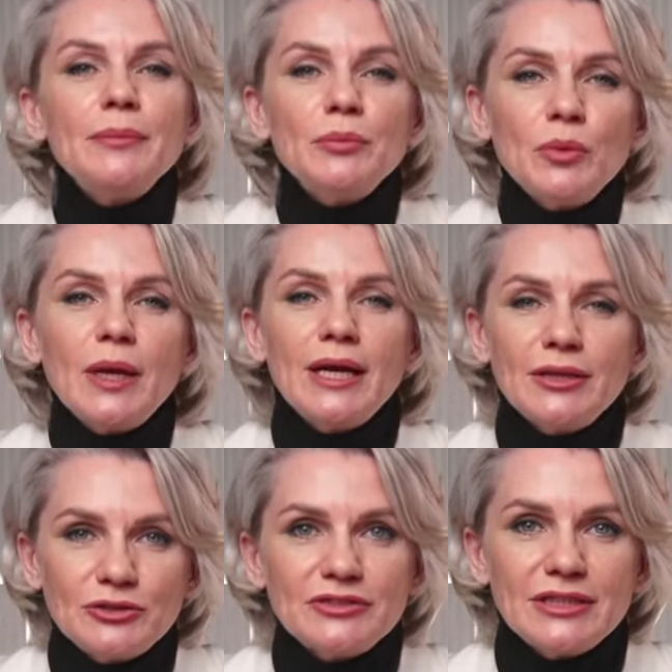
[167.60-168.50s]
Why are
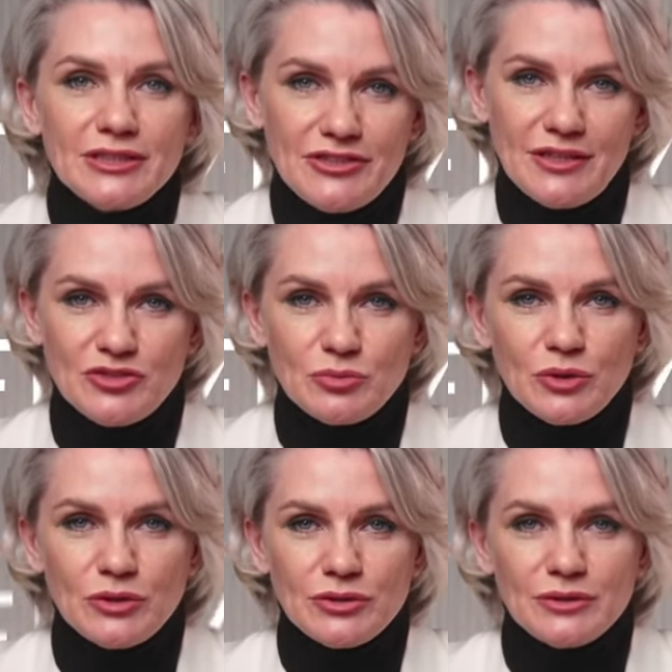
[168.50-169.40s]
you seeing such
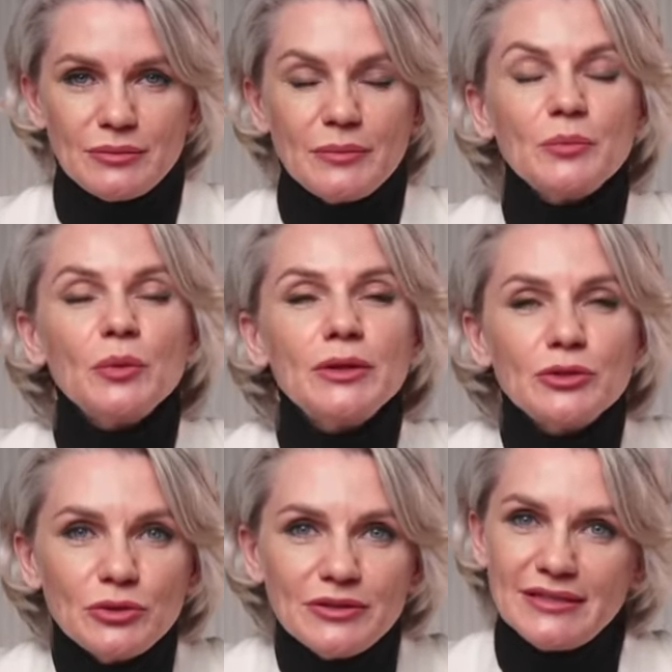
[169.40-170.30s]
works? What's
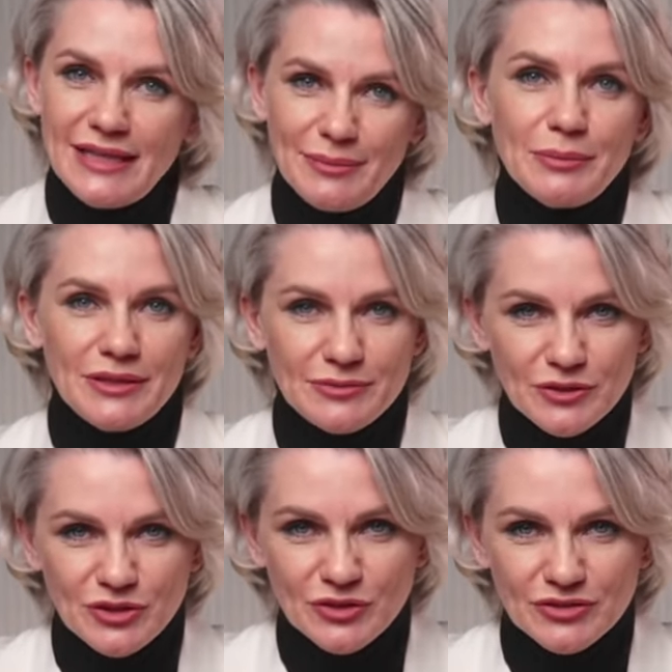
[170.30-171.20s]
all this happening
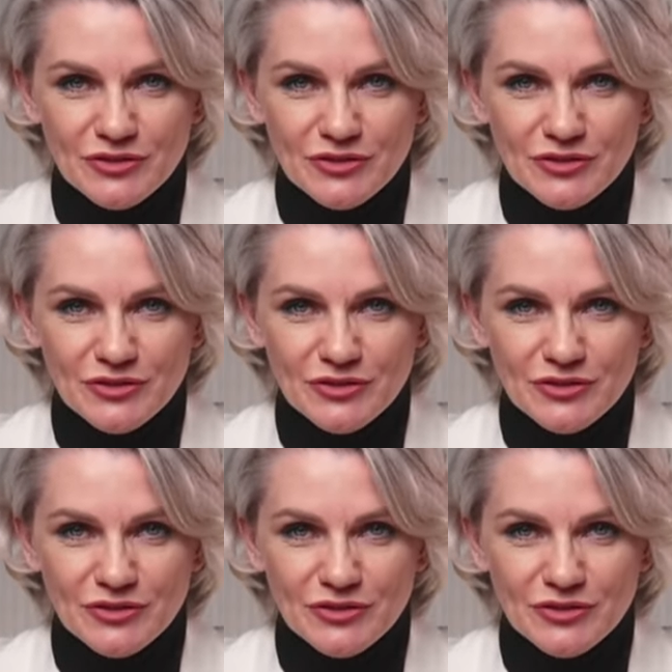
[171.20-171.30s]
because